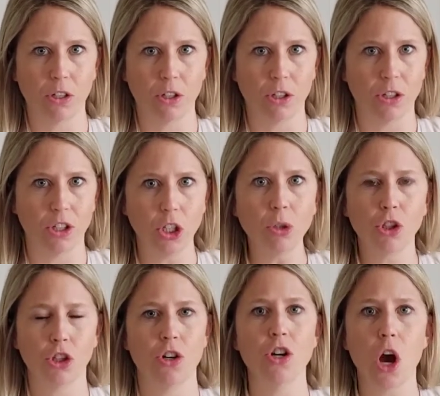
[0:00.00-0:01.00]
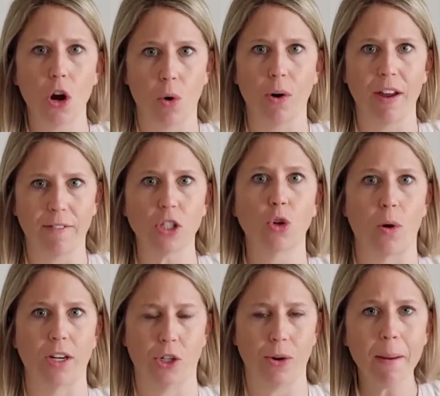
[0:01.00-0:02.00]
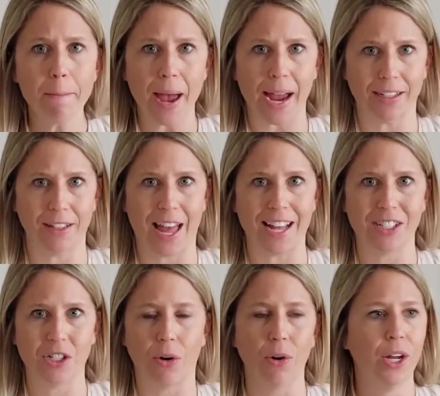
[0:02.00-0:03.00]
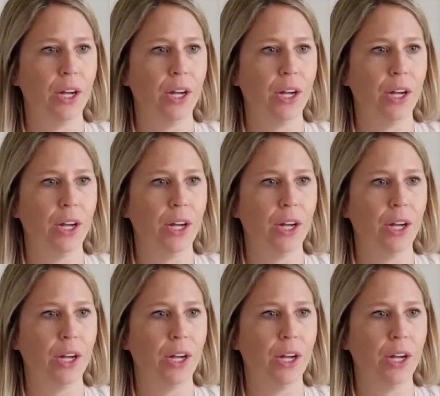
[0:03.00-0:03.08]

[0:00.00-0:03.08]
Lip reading: You should know if it's going to impact that. So